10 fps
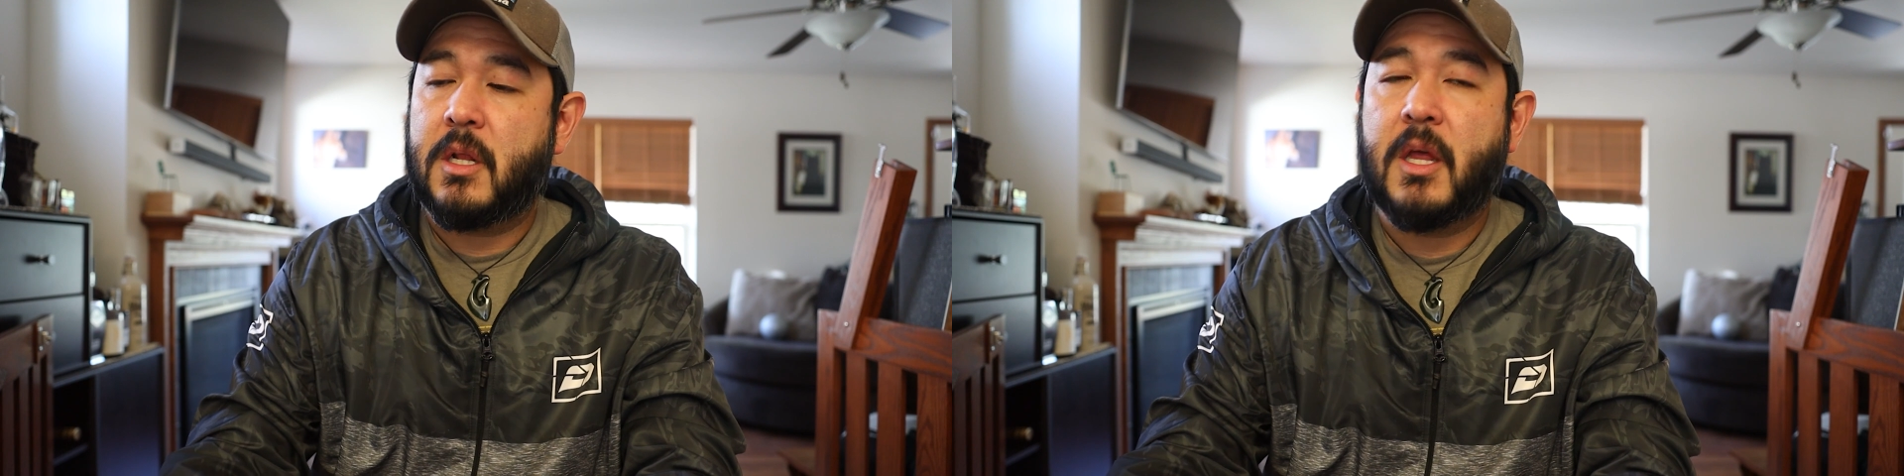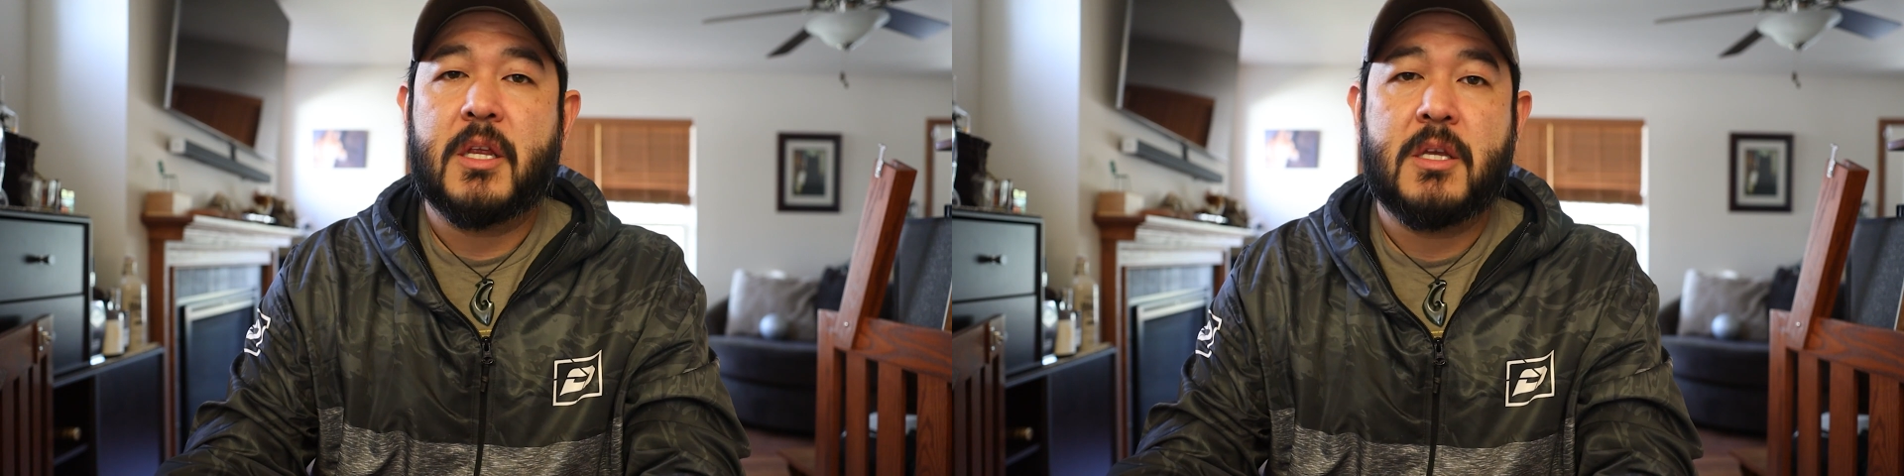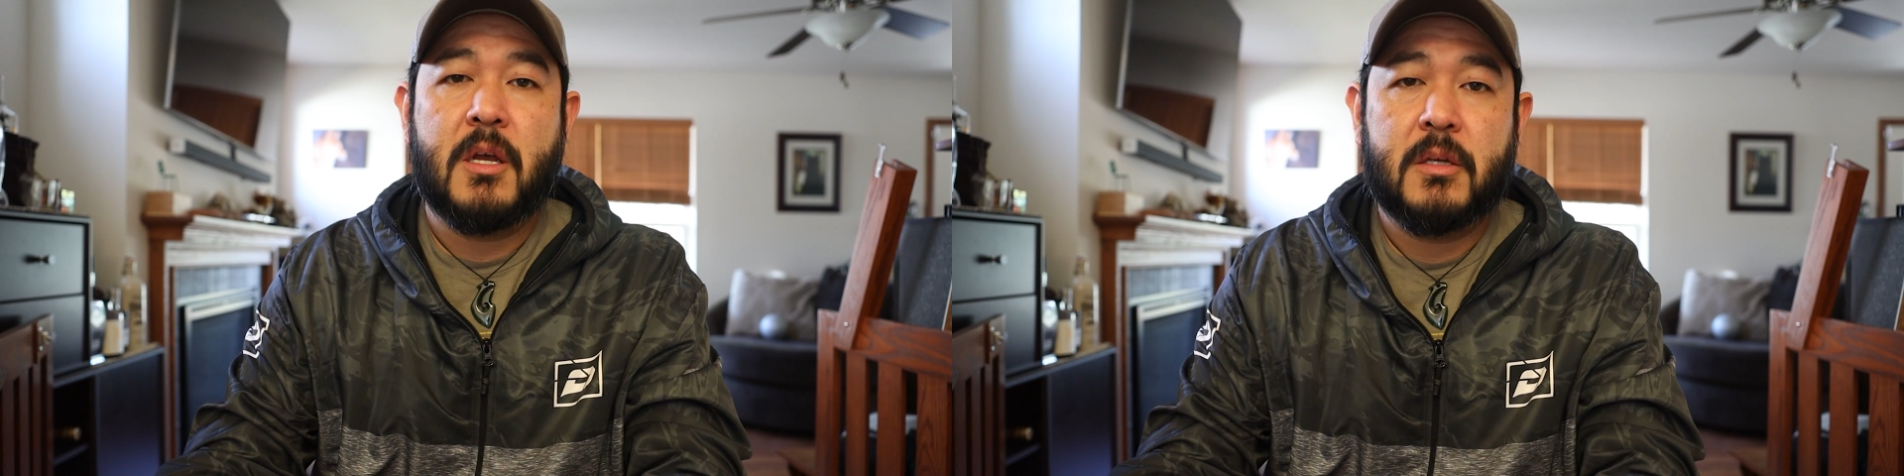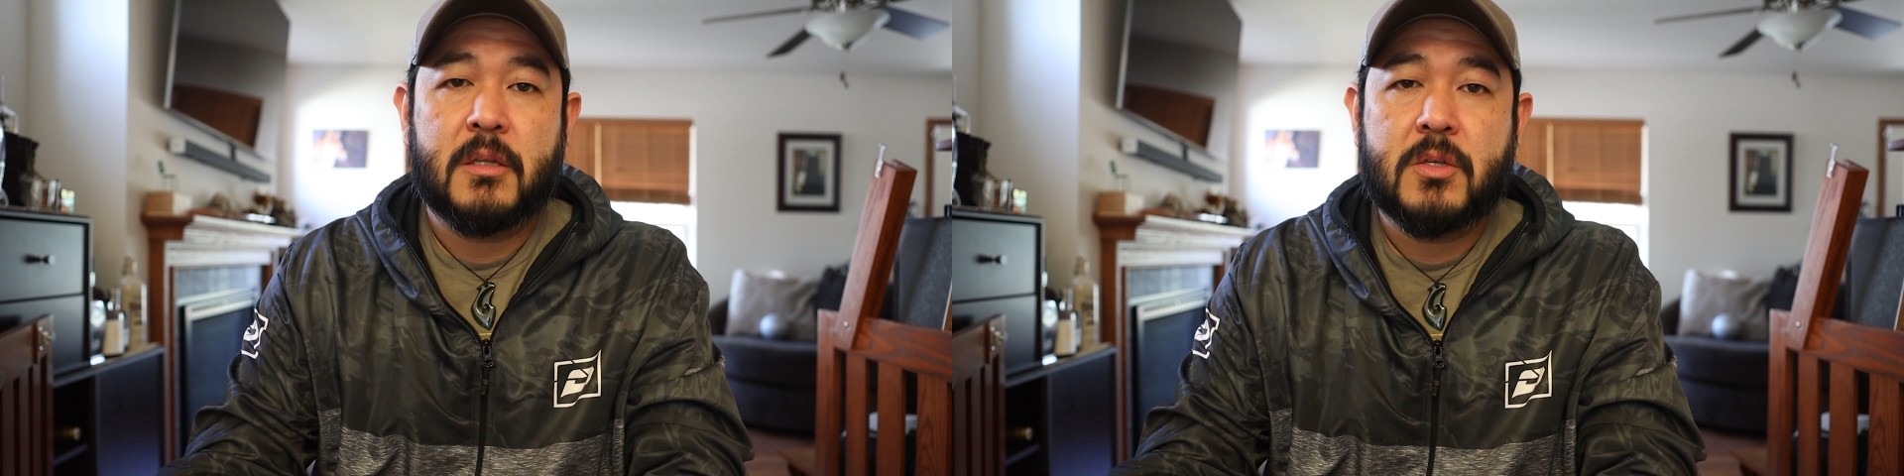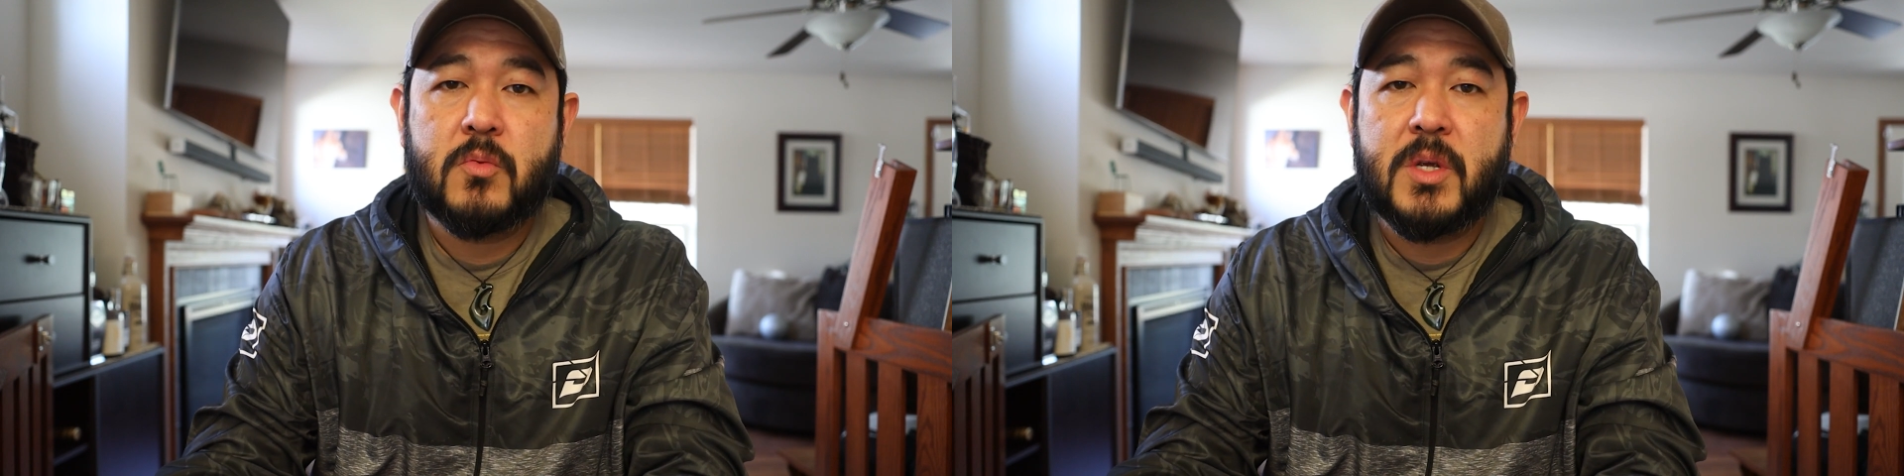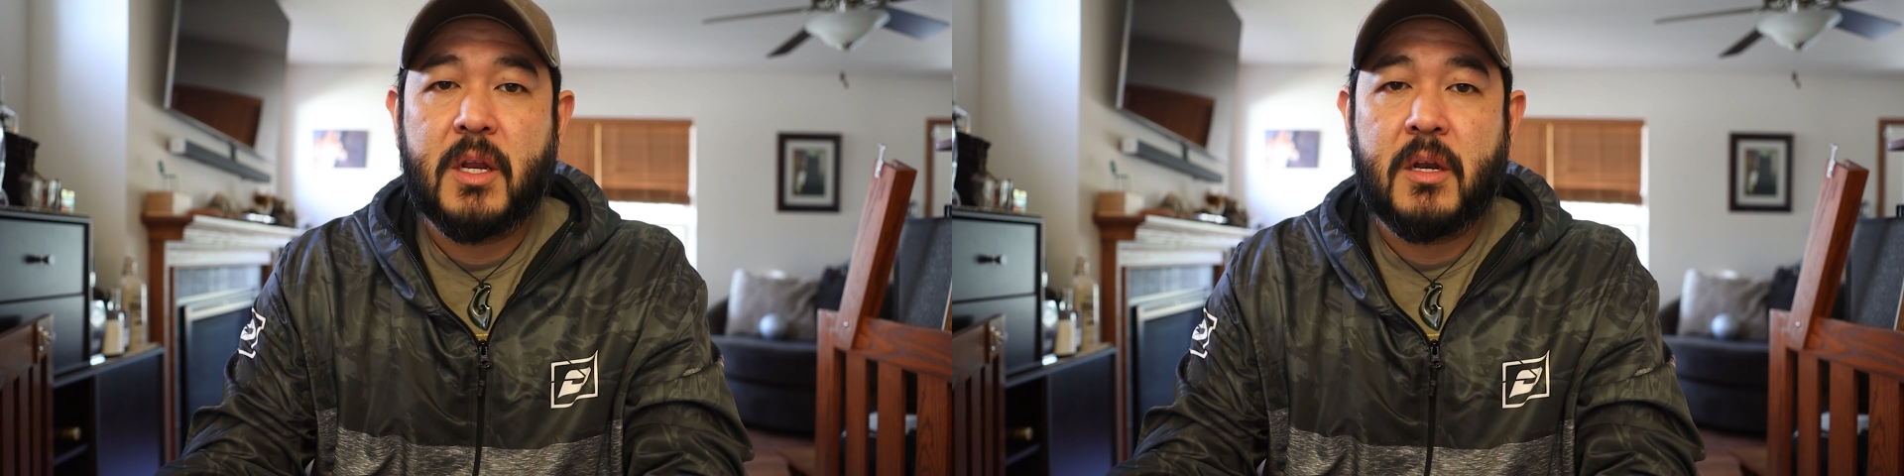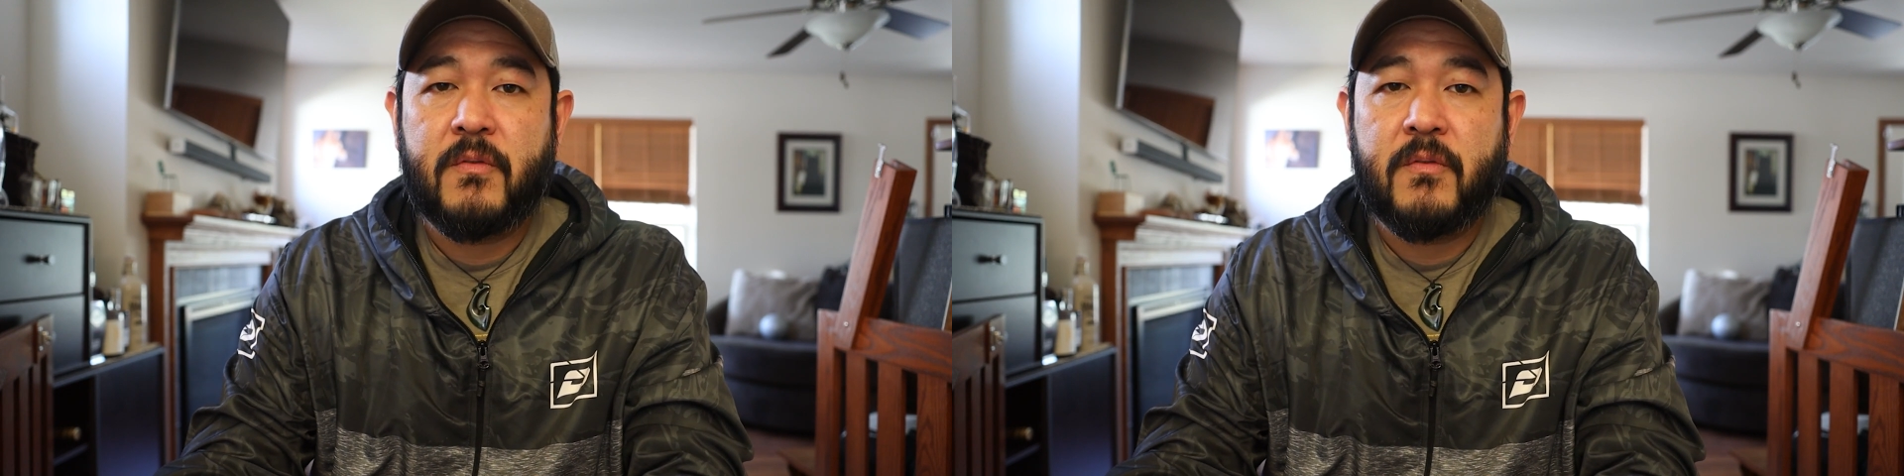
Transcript: a lot of yelling this weekend,